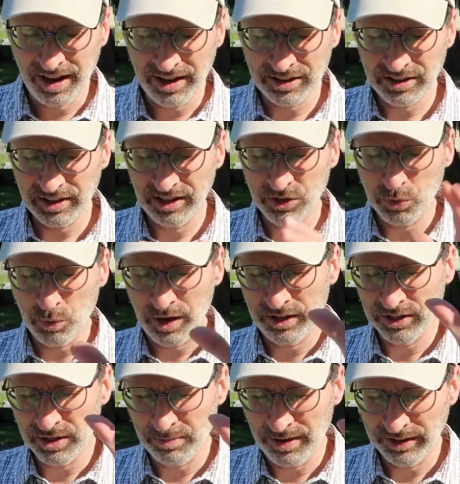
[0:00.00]
us as well
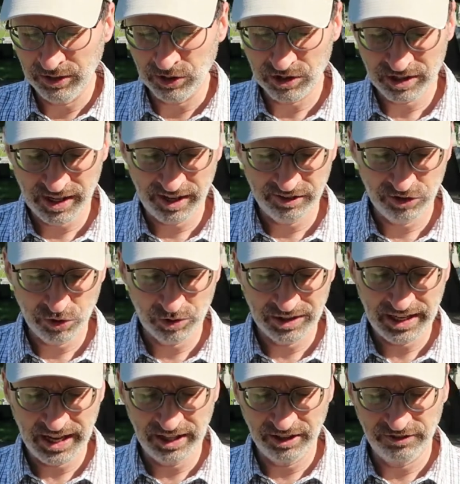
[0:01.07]
as among yourselves to
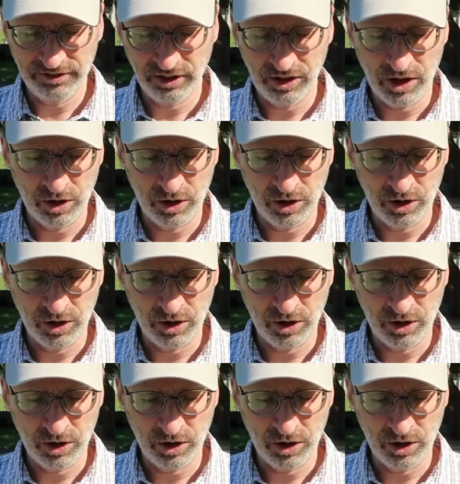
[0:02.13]
attain the full